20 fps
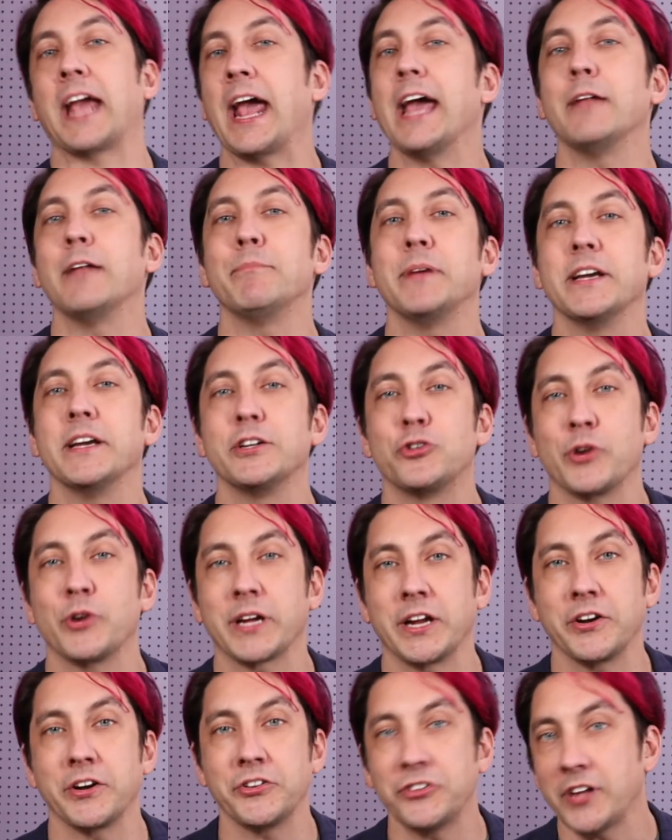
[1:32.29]
can be a
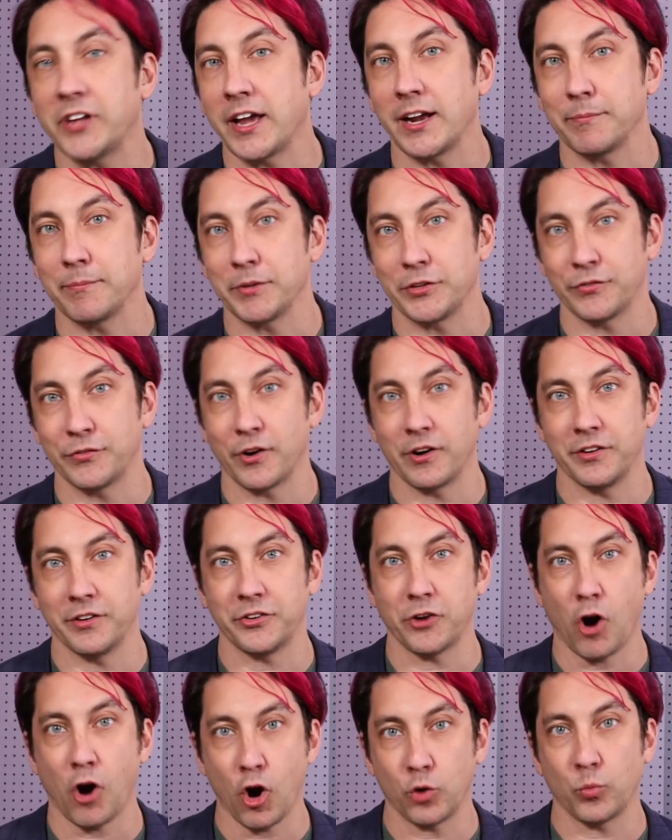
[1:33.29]
trickier setup as far
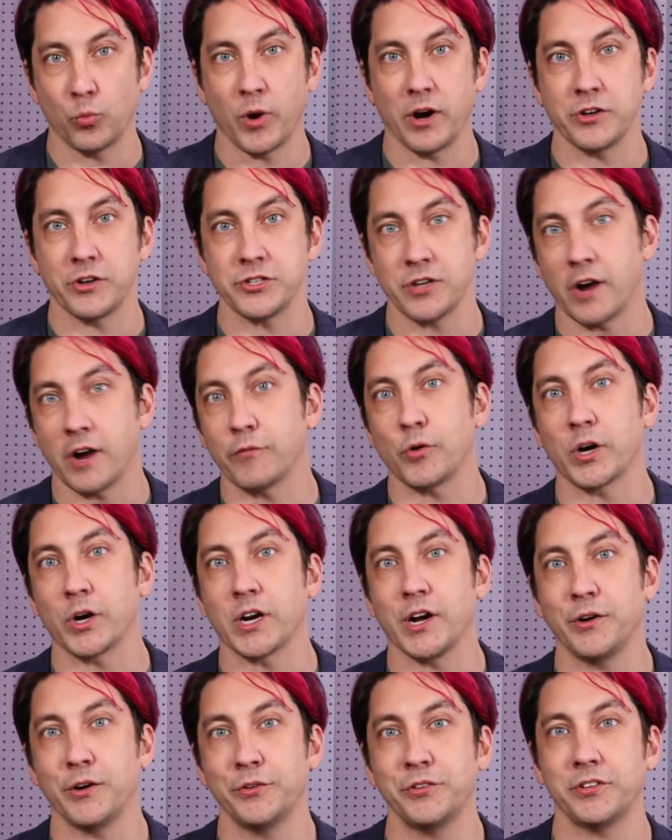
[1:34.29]
as hardware or software
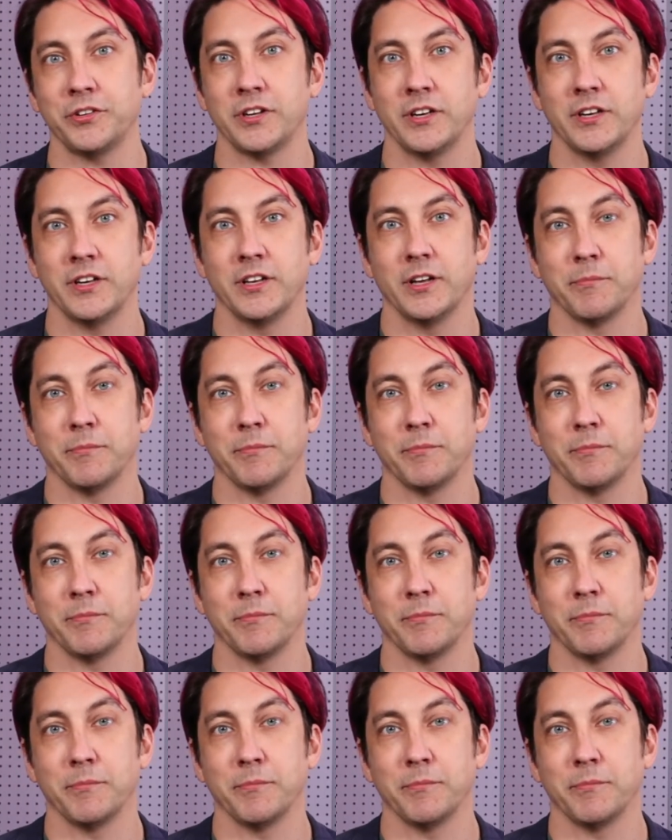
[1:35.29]
goes,